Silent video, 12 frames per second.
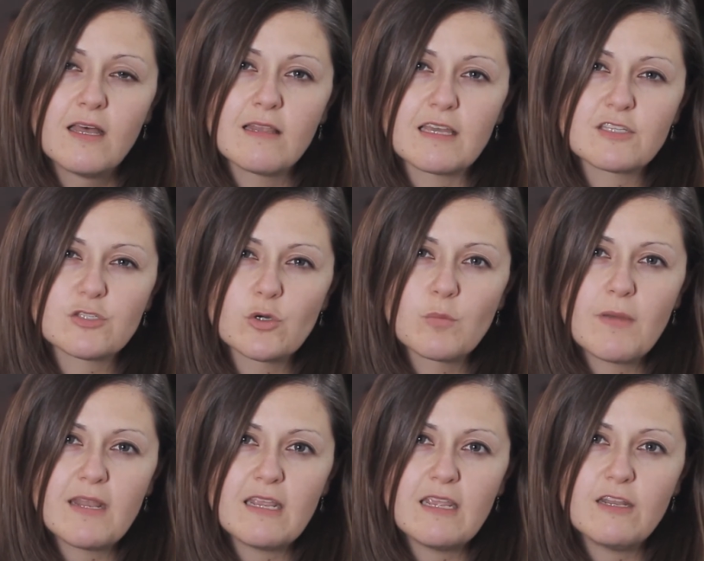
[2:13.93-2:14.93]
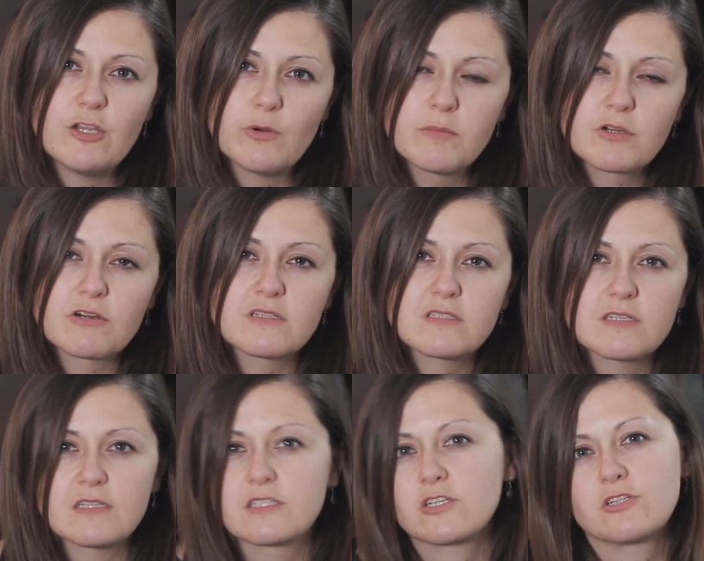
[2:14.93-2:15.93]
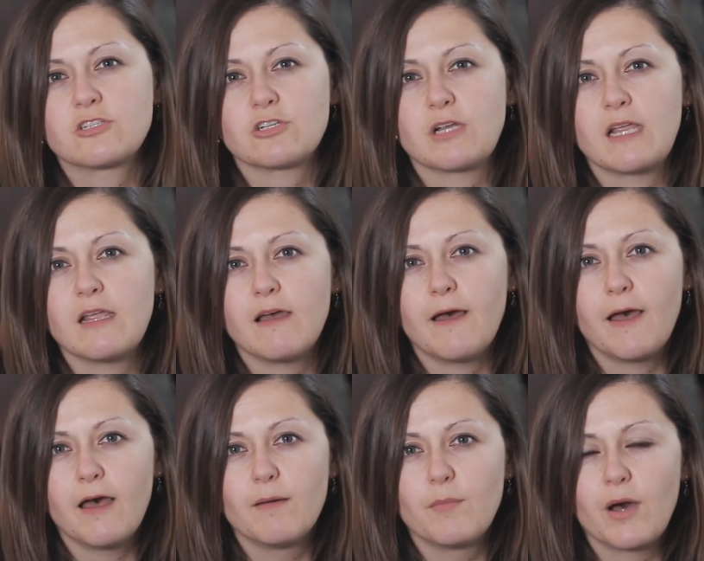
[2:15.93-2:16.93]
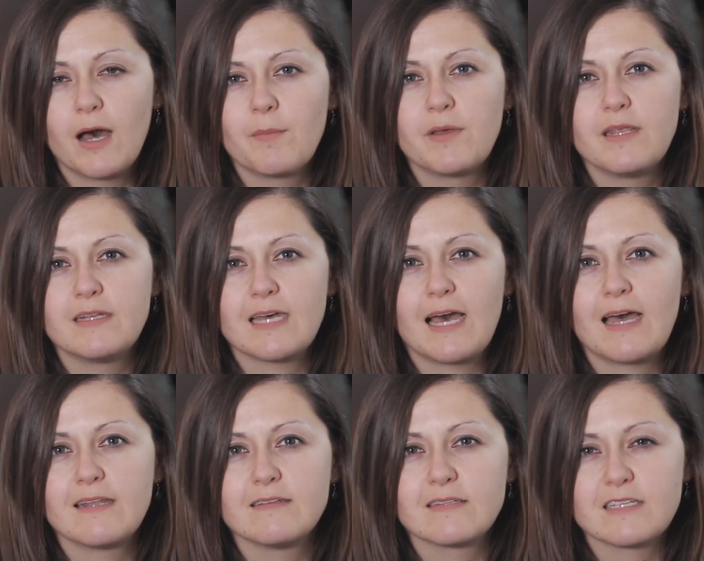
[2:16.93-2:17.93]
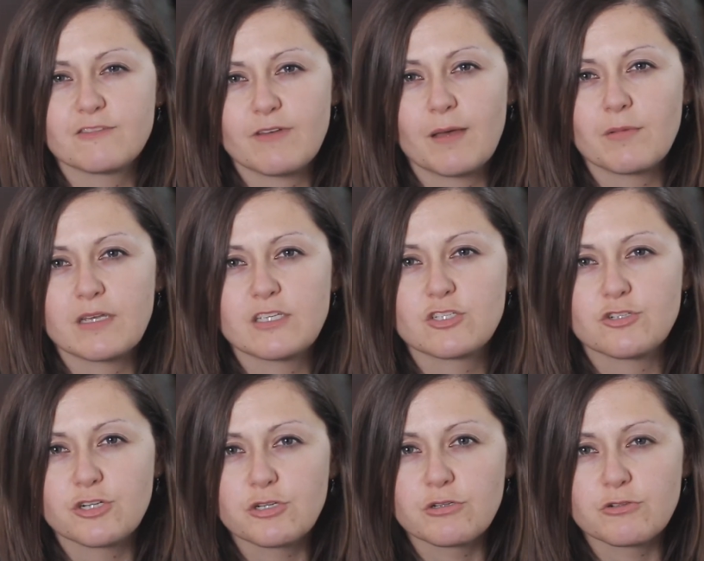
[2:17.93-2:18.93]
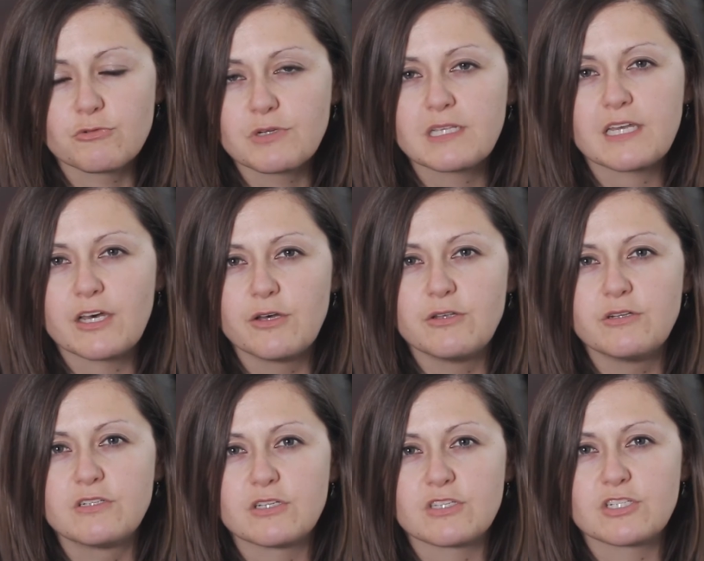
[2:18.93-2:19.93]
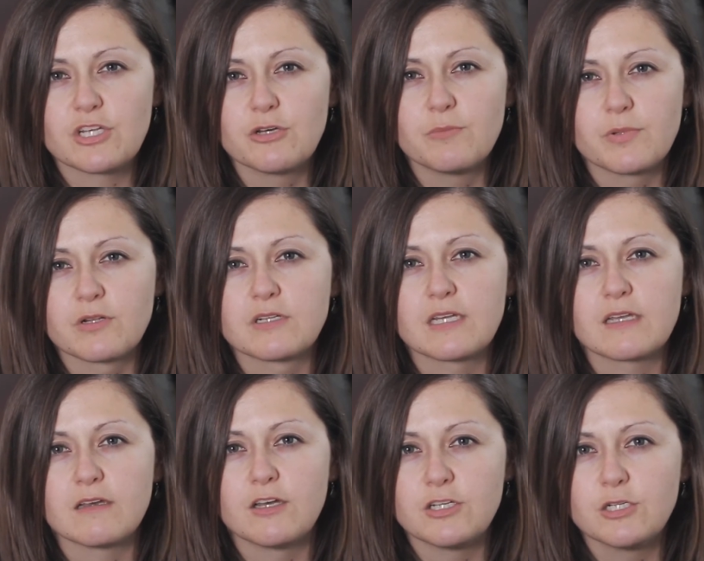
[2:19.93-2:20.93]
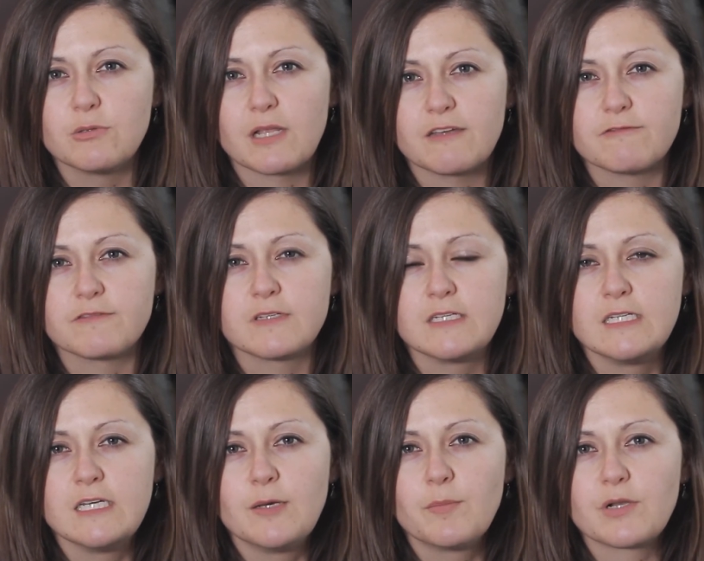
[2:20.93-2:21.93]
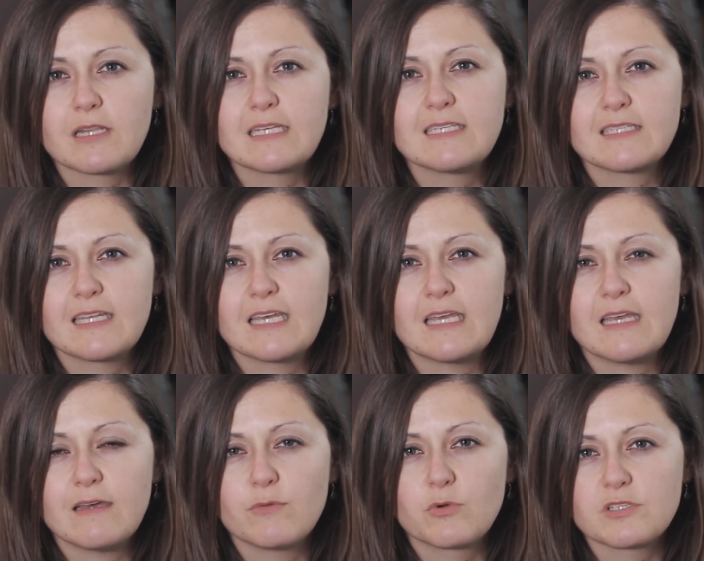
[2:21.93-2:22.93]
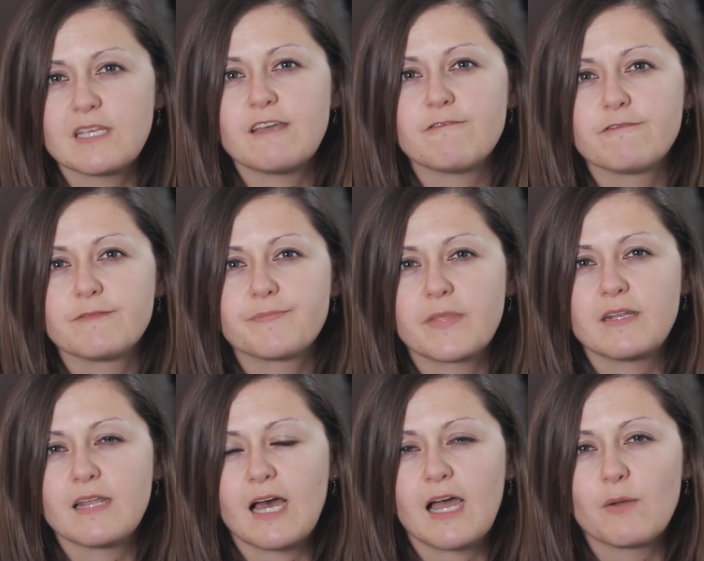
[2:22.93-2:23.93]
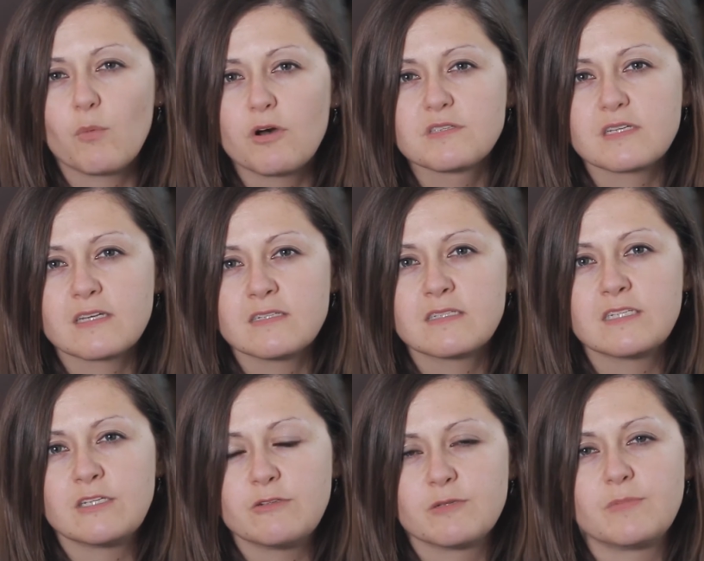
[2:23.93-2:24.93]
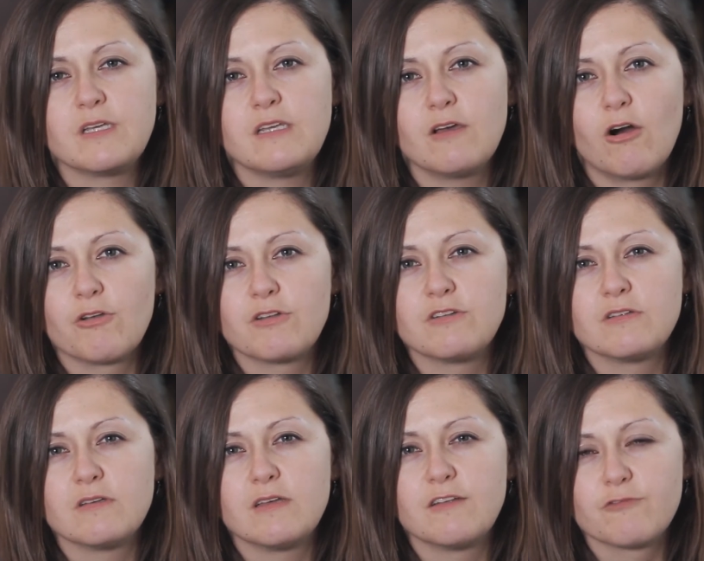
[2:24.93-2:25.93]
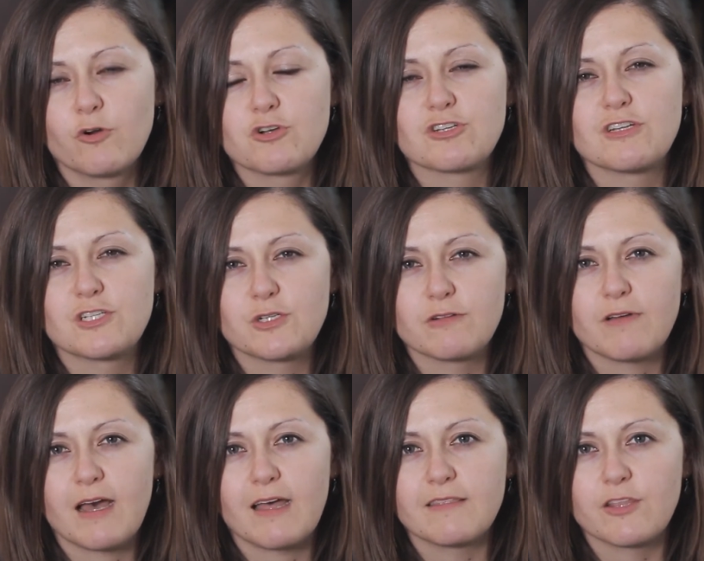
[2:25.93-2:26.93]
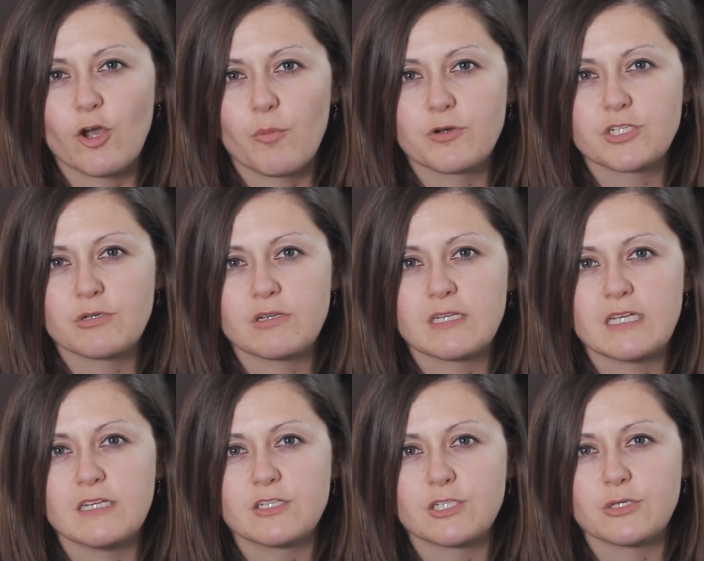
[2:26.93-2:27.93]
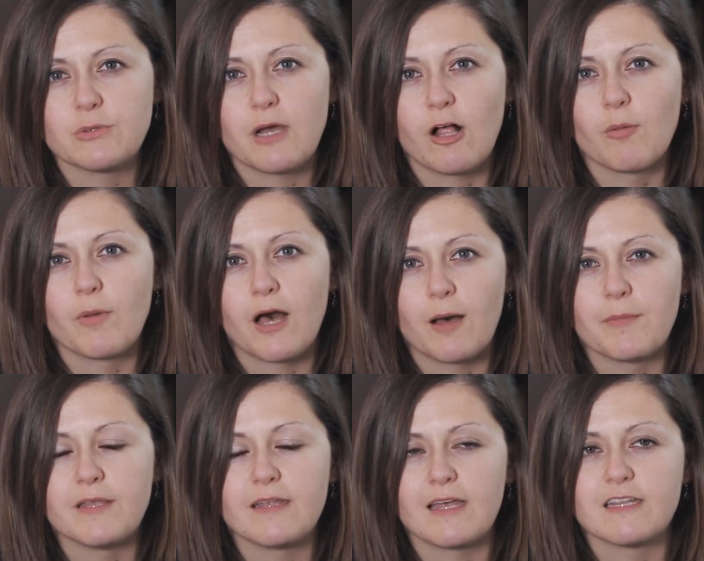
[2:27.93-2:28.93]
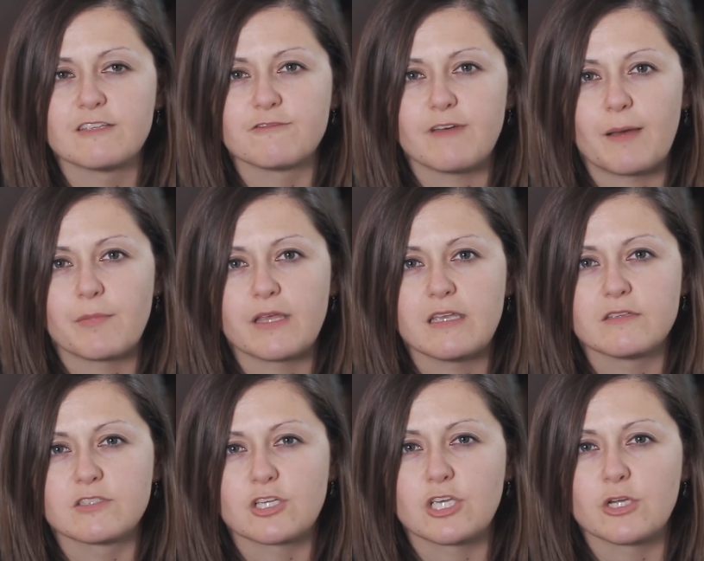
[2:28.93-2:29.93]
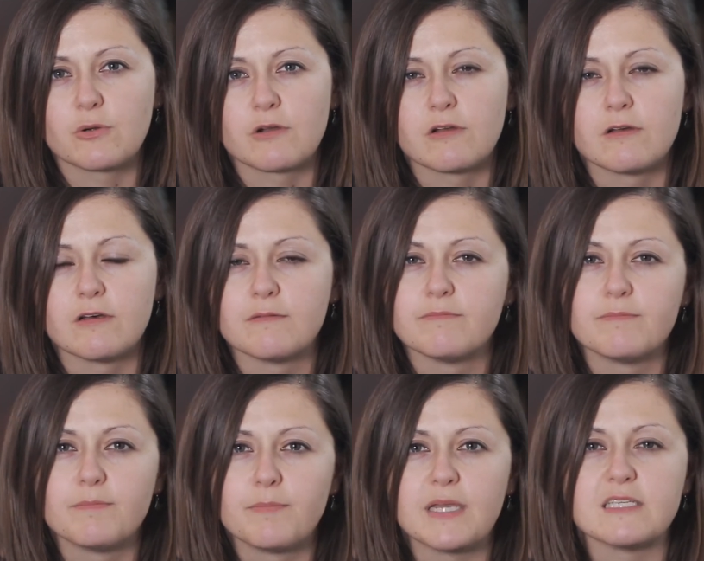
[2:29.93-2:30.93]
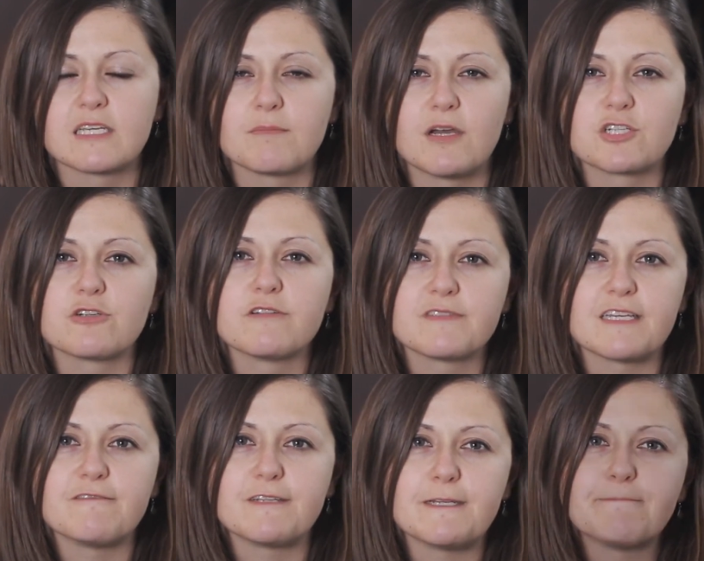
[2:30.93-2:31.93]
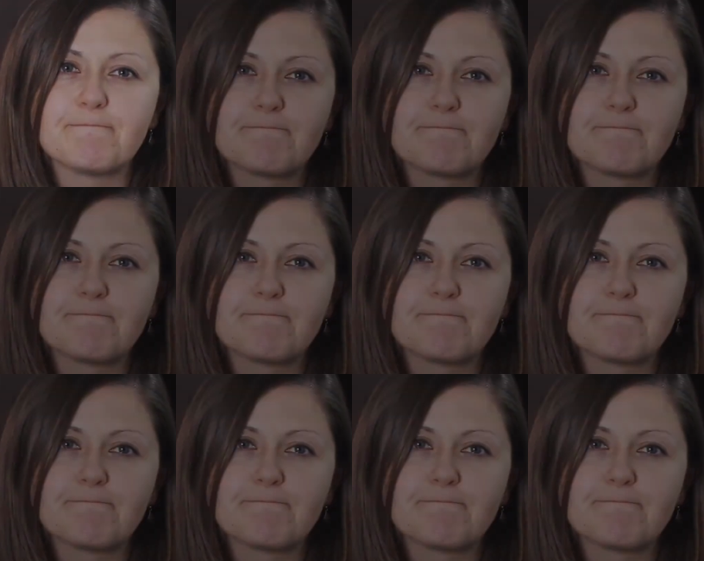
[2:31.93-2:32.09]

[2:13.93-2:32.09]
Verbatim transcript: Like so many new immigrants to this country, Muhammad and his family struggled really hard to start building a new life, but at least they were safe, and I was and continue to be honored and fortunate to have had the opportunity to help Muhammad and his family secure a basic measure of safety.